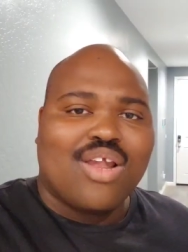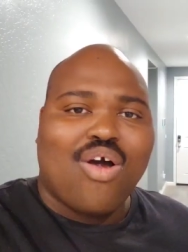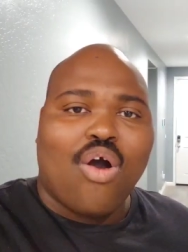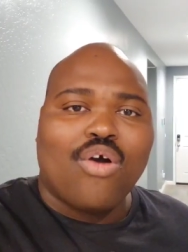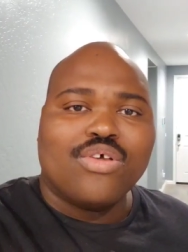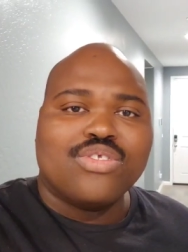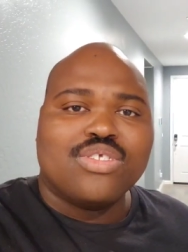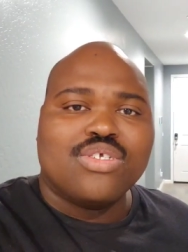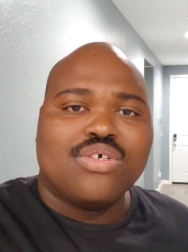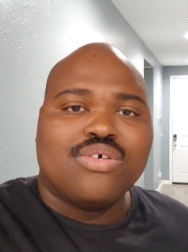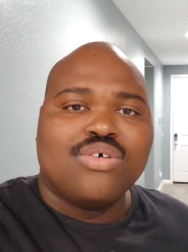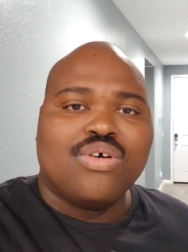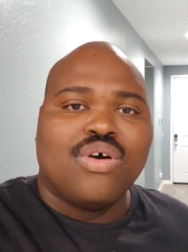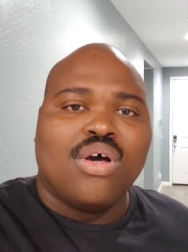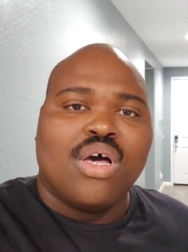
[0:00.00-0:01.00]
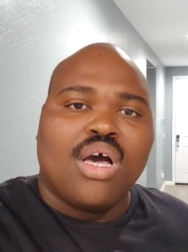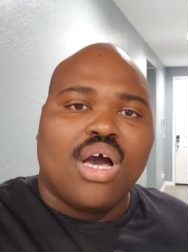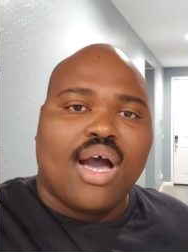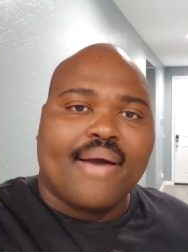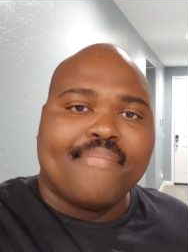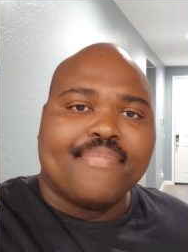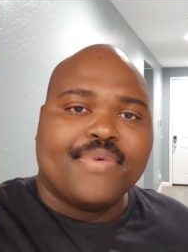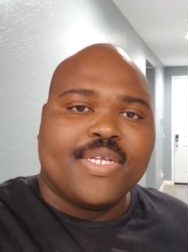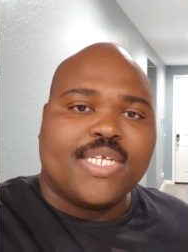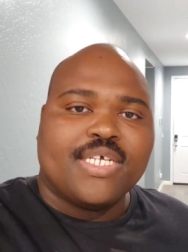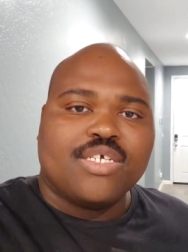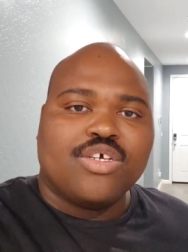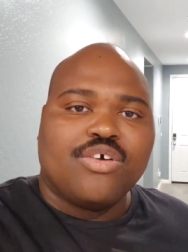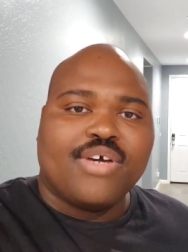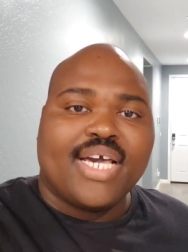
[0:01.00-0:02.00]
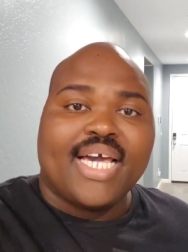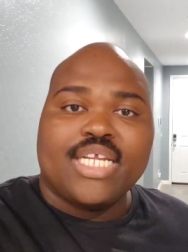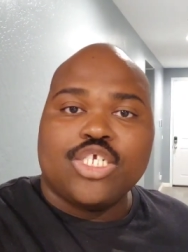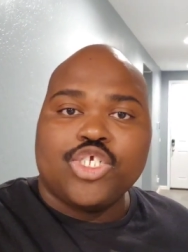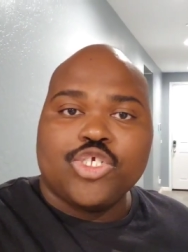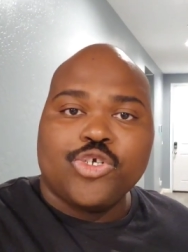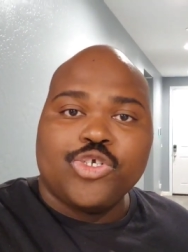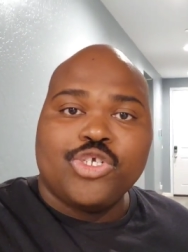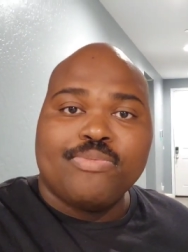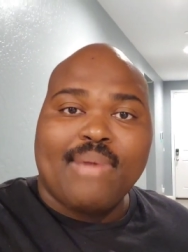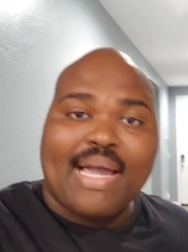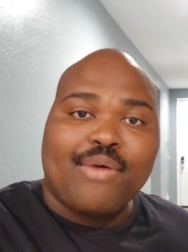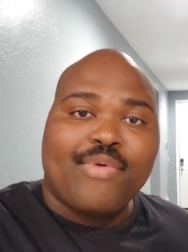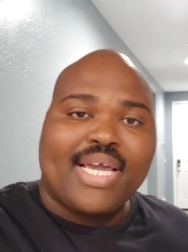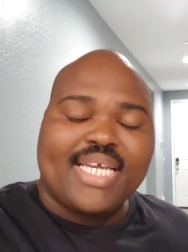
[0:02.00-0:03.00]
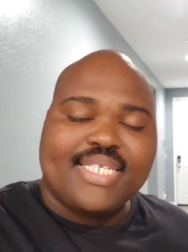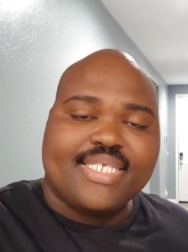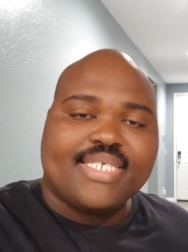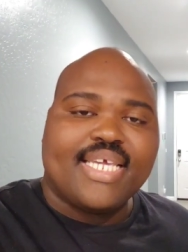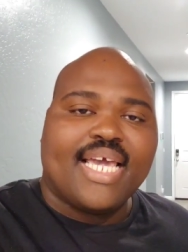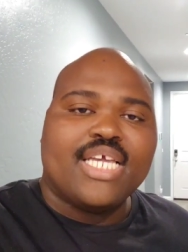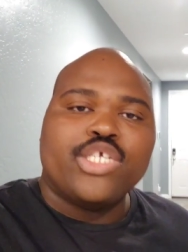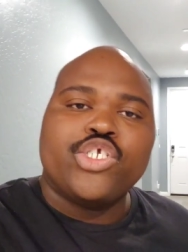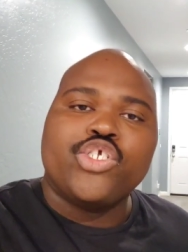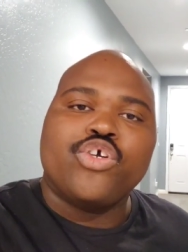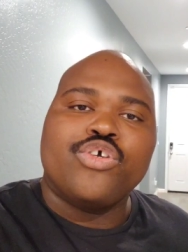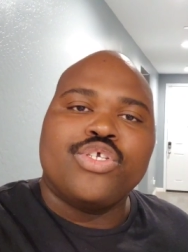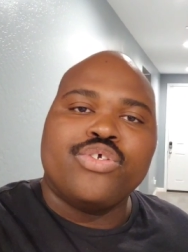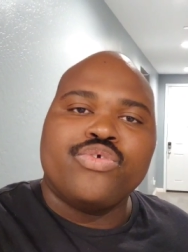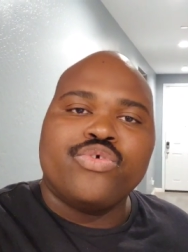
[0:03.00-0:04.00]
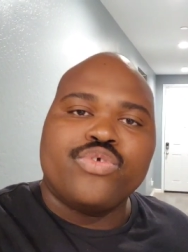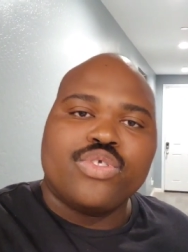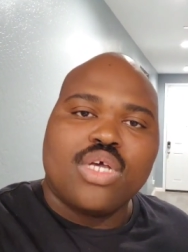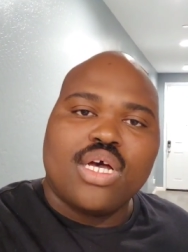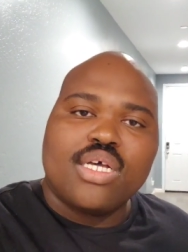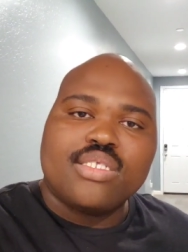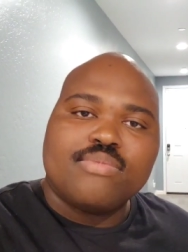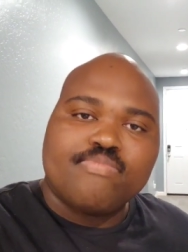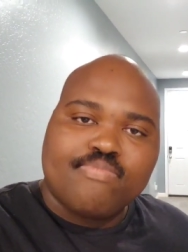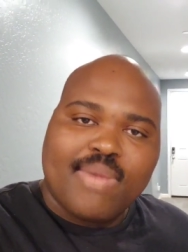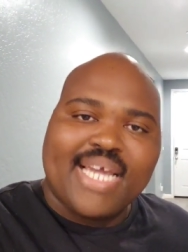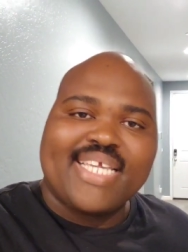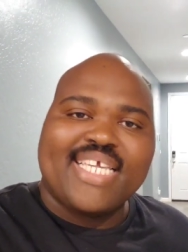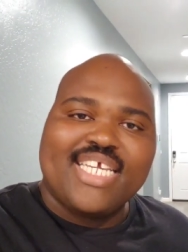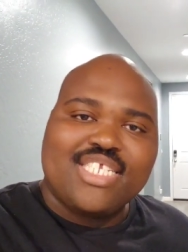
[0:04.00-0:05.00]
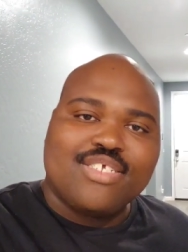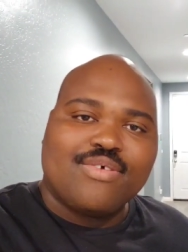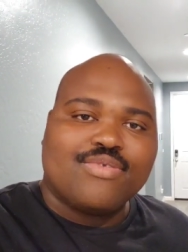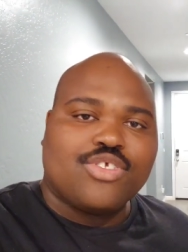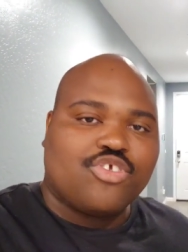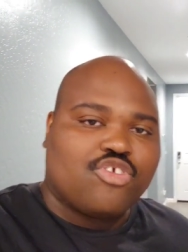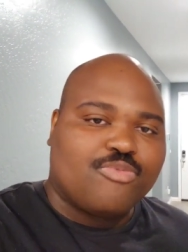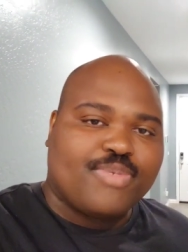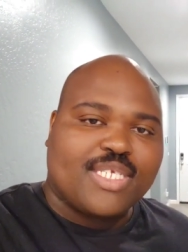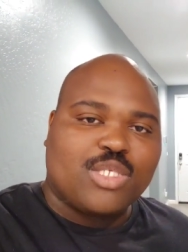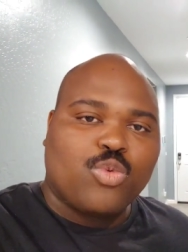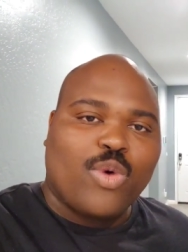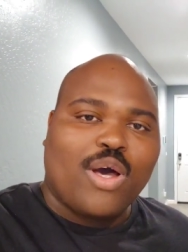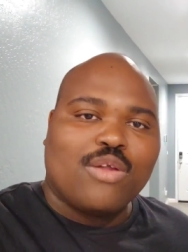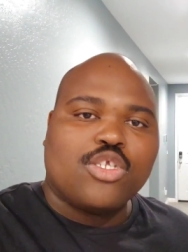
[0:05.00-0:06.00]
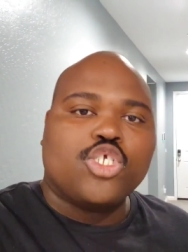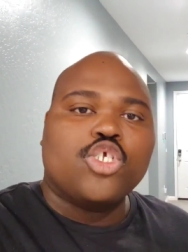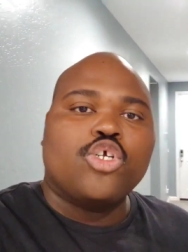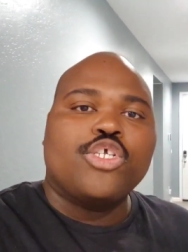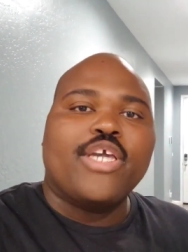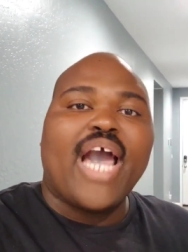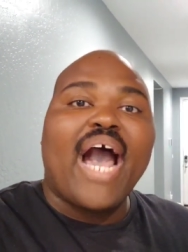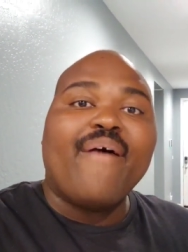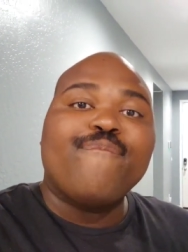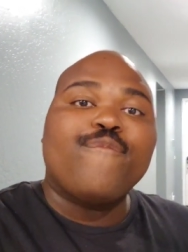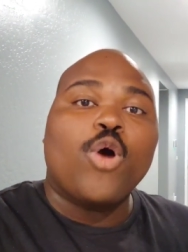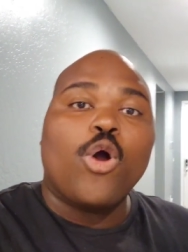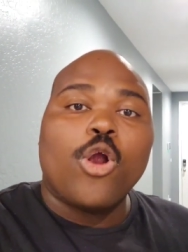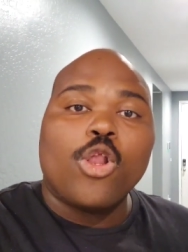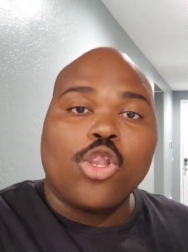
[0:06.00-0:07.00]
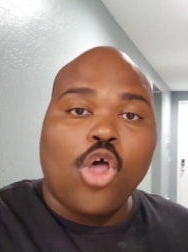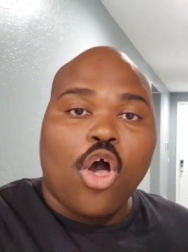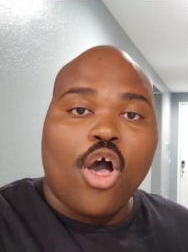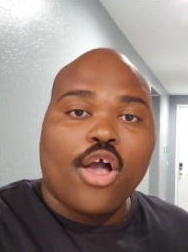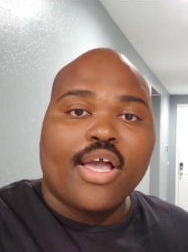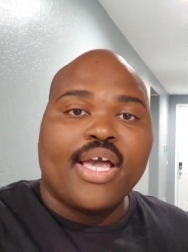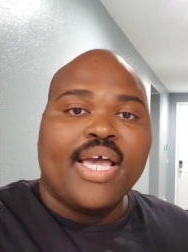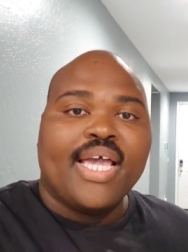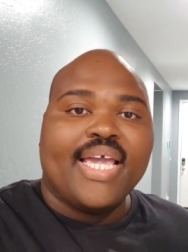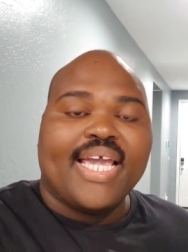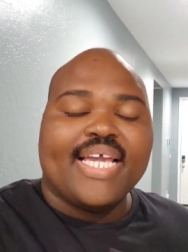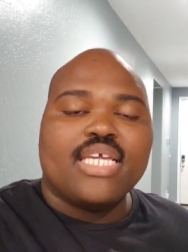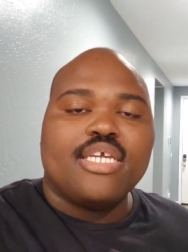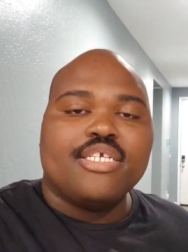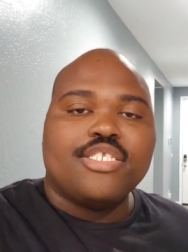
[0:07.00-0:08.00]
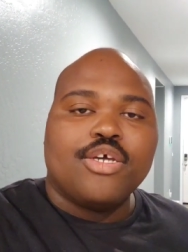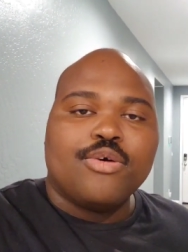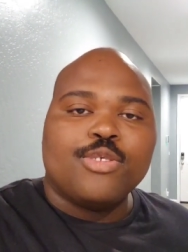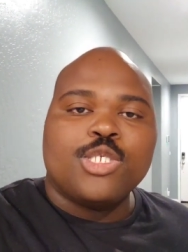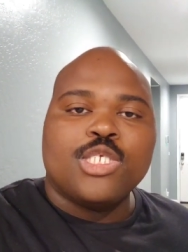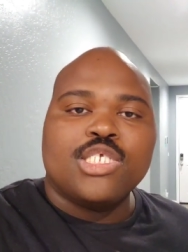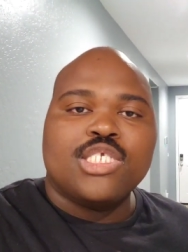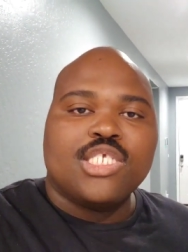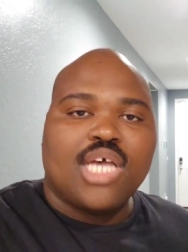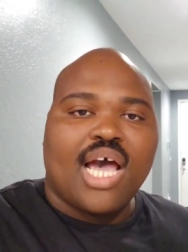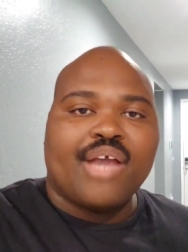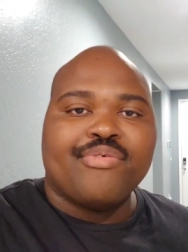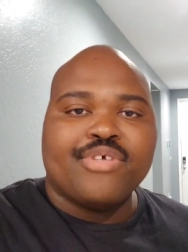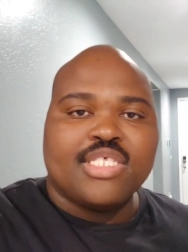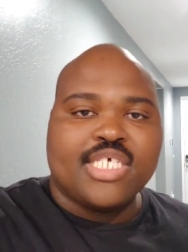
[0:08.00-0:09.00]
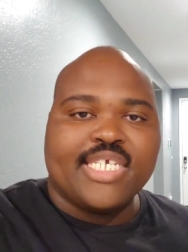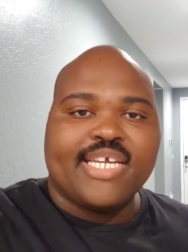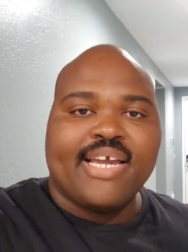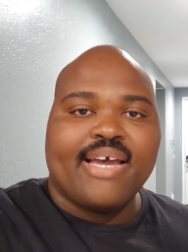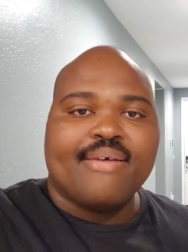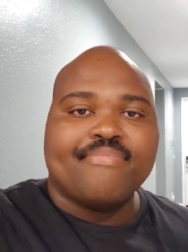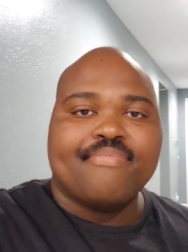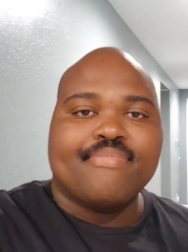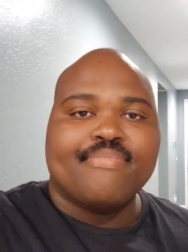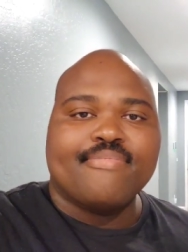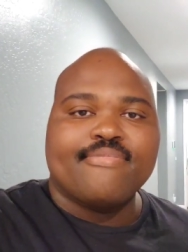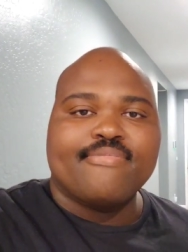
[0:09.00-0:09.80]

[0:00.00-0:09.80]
And also, I'm gonna go ahead and show you my weight and show you my ketone strips as well to show you how far along in ketosis I really am.